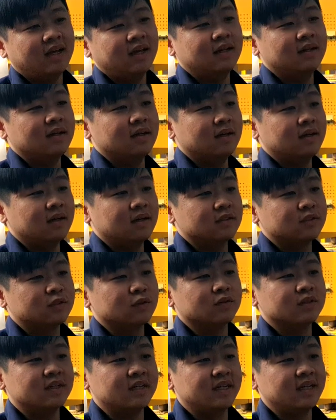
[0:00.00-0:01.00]
in the
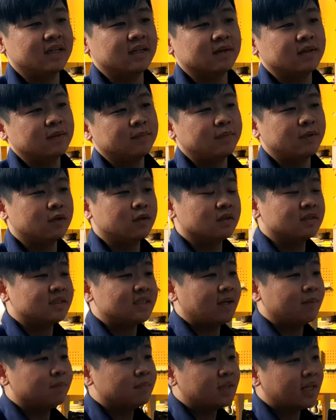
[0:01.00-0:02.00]
soldering, because
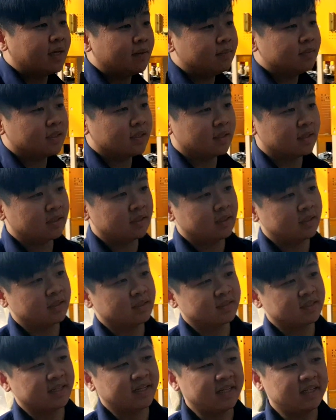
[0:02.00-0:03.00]
sometimes the
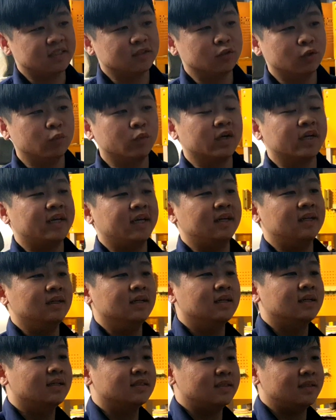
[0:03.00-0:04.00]
circuit is not working,
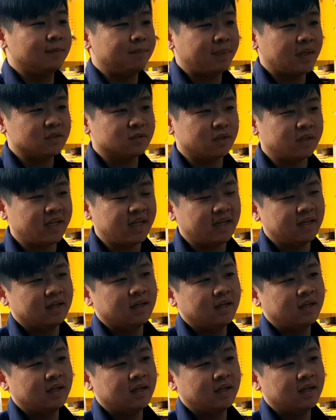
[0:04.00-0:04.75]
it depends on that.